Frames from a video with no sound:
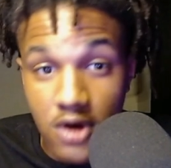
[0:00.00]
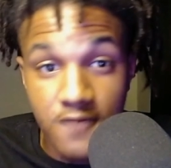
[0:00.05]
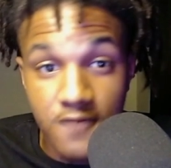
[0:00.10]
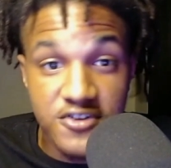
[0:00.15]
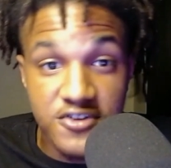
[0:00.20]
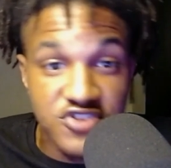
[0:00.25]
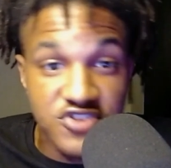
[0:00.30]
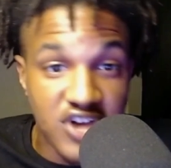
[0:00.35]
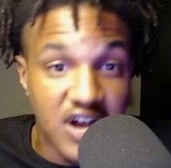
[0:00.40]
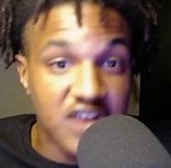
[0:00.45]
for
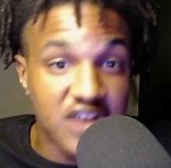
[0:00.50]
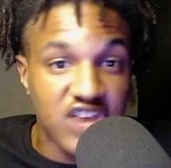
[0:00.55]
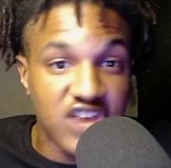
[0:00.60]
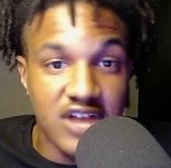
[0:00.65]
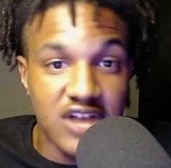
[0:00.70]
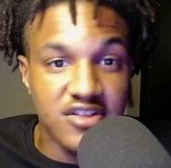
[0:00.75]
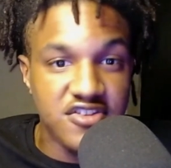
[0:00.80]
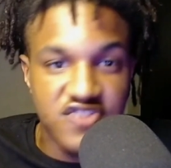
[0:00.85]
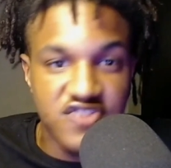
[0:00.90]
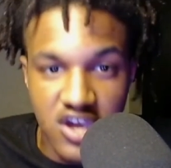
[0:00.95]
Josh
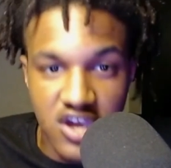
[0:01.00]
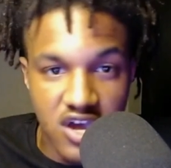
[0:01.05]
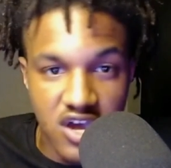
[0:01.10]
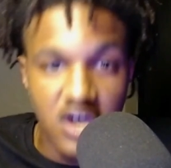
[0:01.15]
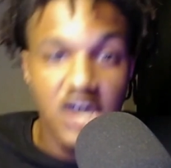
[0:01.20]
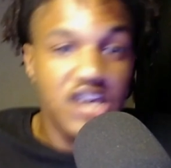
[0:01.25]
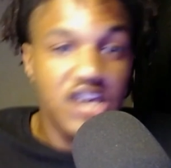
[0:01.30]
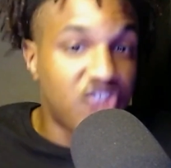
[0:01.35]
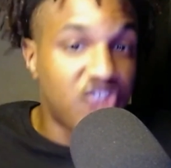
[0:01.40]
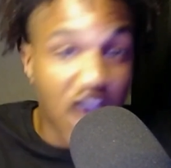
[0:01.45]
Allen, saying
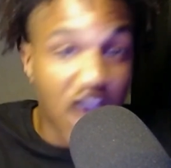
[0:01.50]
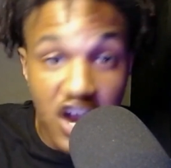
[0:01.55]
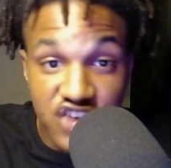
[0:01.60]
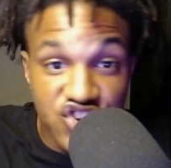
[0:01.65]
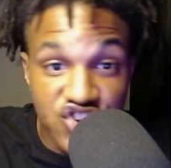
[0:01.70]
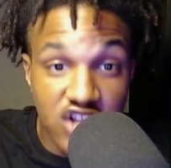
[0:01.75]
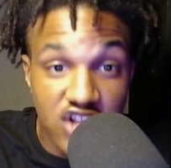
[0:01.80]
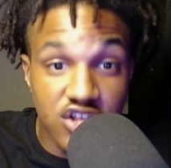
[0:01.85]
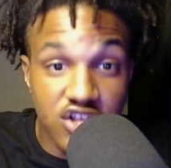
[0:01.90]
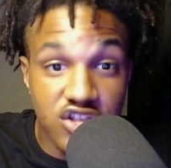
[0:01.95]
Josh
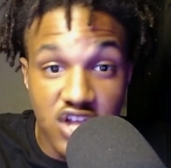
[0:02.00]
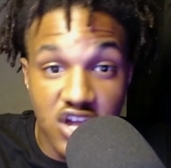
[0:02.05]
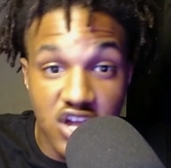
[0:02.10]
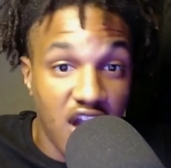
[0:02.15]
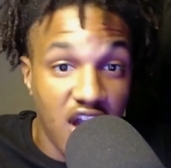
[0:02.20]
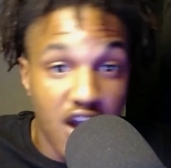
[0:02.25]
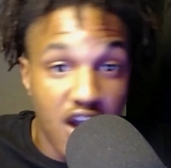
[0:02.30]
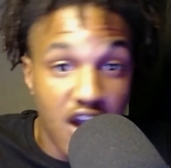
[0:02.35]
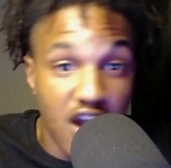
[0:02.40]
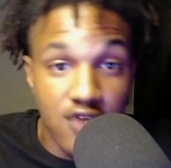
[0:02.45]
Allen ain't
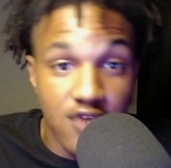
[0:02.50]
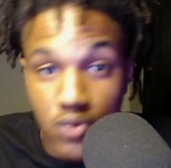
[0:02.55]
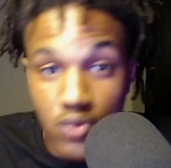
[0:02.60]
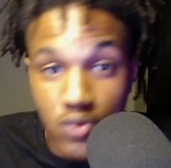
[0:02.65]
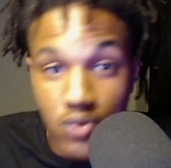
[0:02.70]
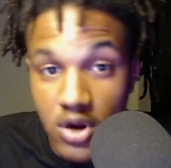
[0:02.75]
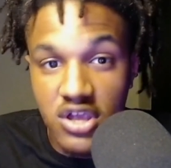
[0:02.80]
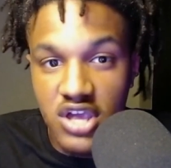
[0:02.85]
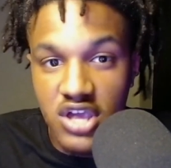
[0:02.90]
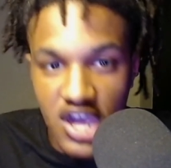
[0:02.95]
had no
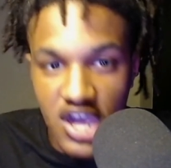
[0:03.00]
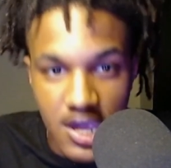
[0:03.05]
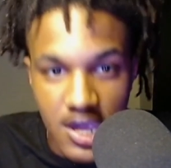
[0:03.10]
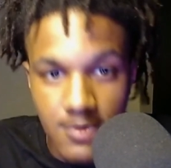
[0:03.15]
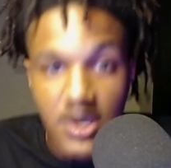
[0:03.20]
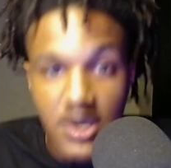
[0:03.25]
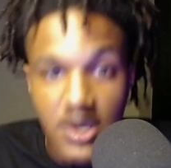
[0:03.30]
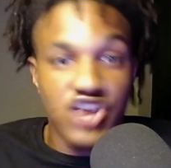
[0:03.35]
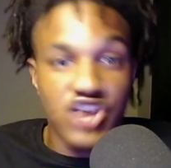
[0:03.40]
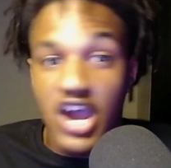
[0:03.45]
run game,
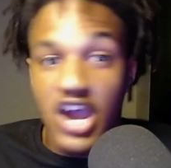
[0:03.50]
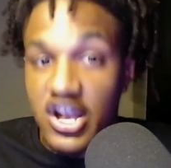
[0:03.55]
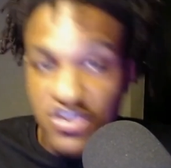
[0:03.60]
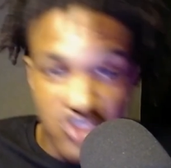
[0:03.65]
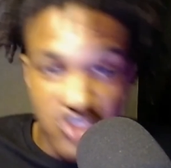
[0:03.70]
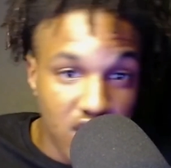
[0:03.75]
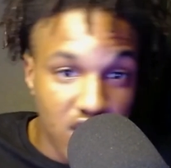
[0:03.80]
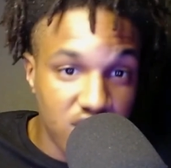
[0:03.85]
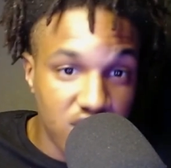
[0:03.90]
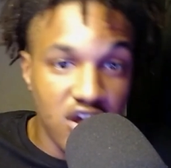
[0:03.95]
Josh
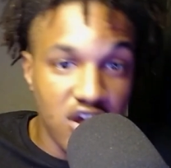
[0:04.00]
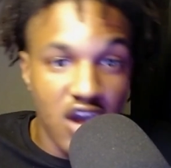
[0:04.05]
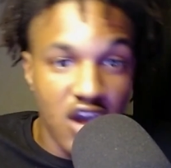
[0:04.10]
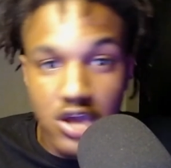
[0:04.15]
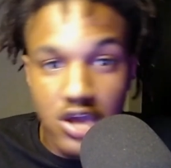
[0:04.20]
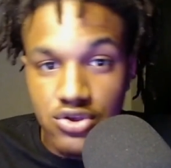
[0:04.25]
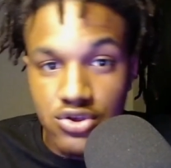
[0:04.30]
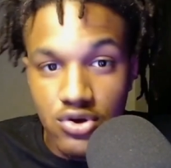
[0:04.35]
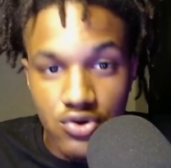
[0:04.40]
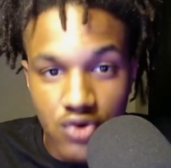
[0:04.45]
Allen ain't had
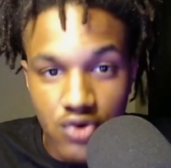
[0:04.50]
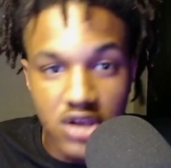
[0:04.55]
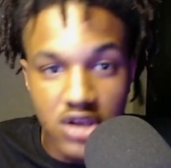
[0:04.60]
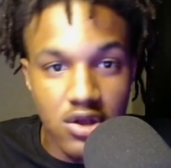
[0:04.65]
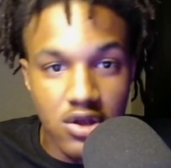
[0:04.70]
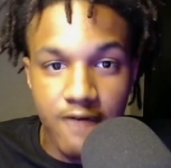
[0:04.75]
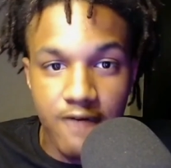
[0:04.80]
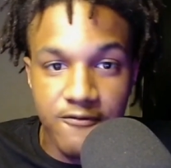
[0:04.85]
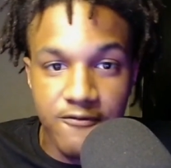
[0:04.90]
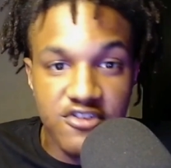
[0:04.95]
no great
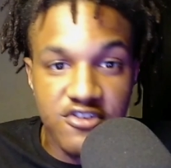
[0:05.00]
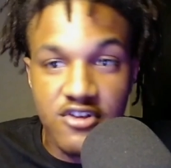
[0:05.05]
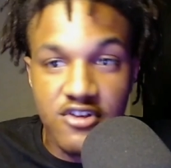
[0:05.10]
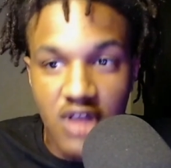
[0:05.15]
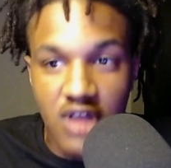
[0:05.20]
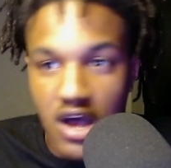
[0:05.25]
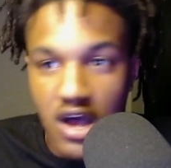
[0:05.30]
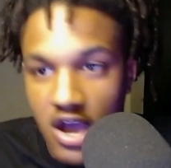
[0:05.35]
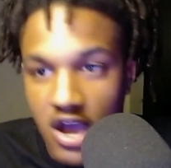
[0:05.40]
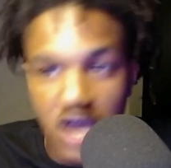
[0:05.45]
offensive
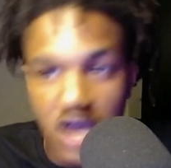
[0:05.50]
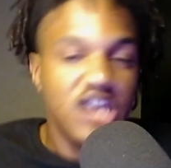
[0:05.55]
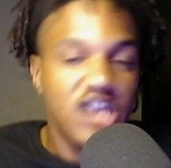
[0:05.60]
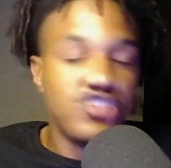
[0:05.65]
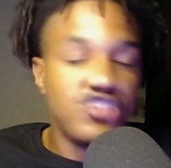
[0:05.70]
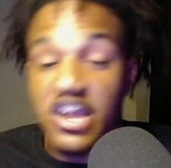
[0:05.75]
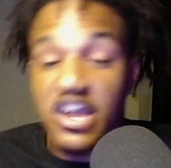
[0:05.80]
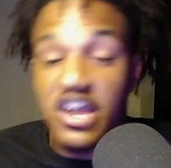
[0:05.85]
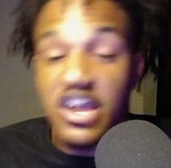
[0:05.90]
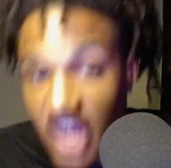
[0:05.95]
line,
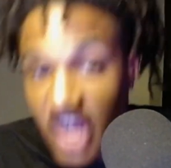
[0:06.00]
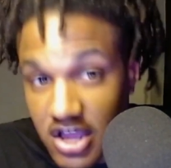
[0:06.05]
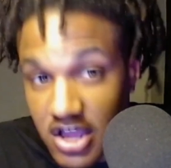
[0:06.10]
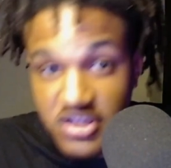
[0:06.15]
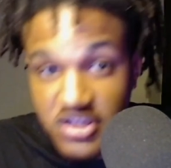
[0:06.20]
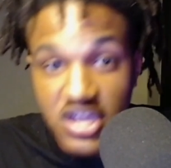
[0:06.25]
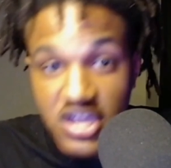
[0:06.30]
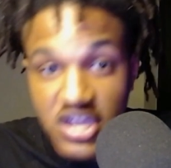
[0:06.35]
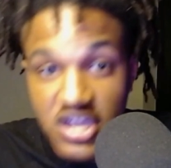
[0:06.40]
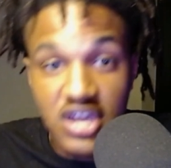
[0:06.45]
Josh Allen
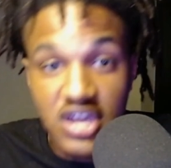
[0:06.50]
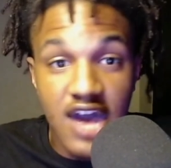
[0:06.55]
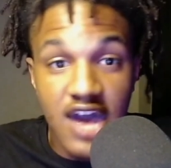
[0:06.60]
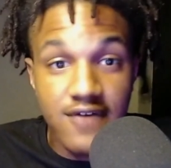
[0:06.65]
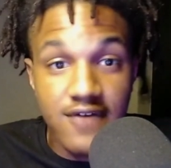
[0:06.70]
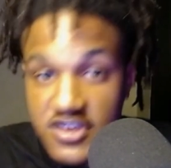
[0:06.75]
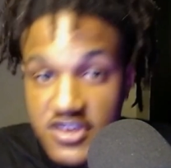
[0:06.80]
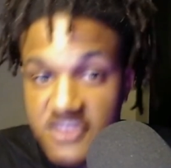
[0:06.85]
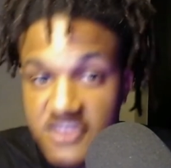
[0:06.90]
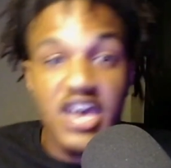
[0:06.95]
ain't have
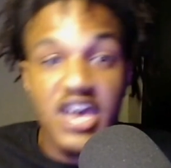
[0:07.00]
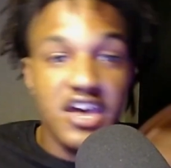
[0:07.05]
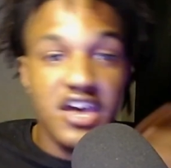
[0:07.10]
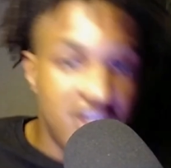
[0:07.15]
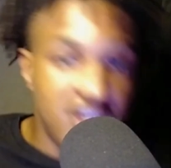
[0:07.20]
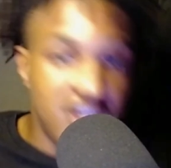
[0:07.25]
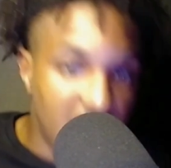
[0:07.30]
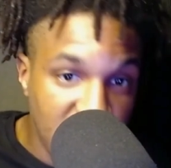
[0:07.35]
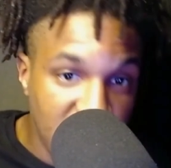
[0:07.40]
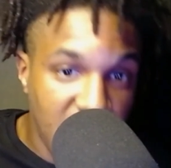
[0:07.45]
this, he
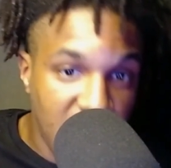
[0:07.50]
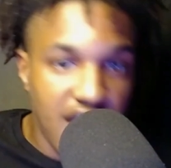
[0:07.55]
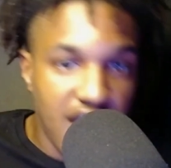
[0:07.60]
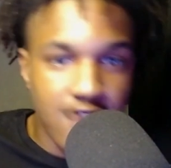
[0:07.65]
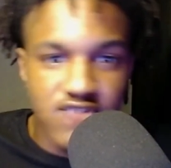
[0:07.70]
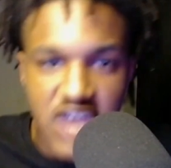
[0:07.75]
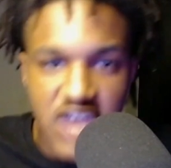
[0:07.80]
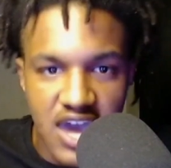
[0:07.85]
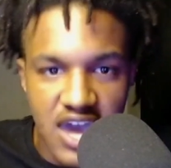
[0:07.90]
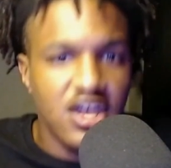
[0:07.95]
ain't have
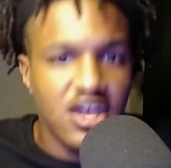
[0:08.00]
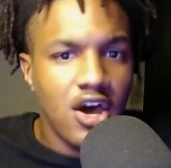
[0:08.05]
that.